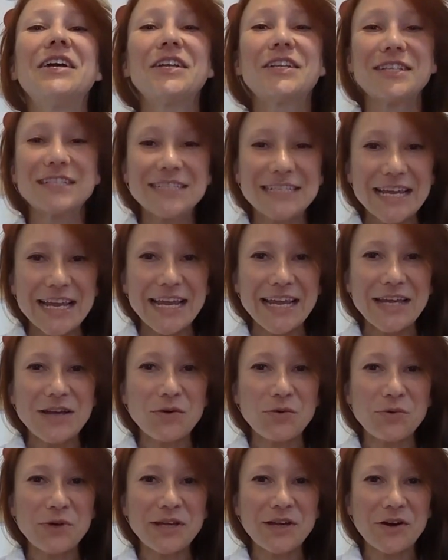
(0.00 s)
Today,
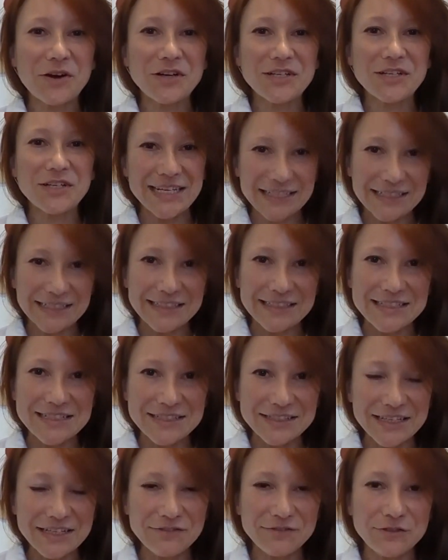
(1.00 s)
we are taking a
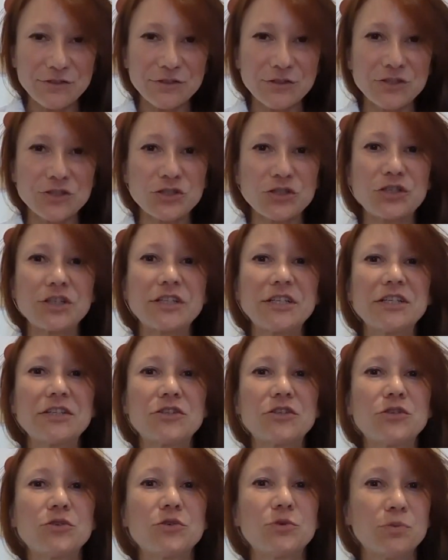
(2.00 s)
delightful journey
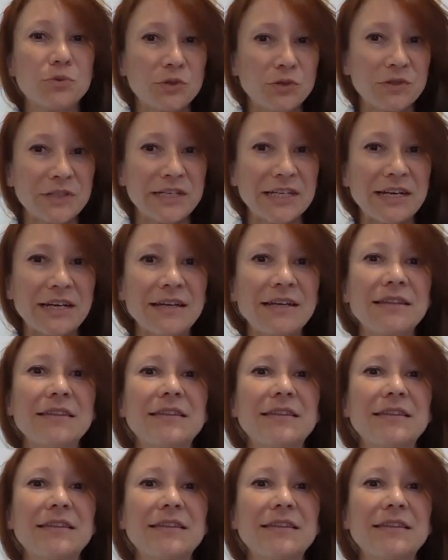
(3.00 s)
to Puglia,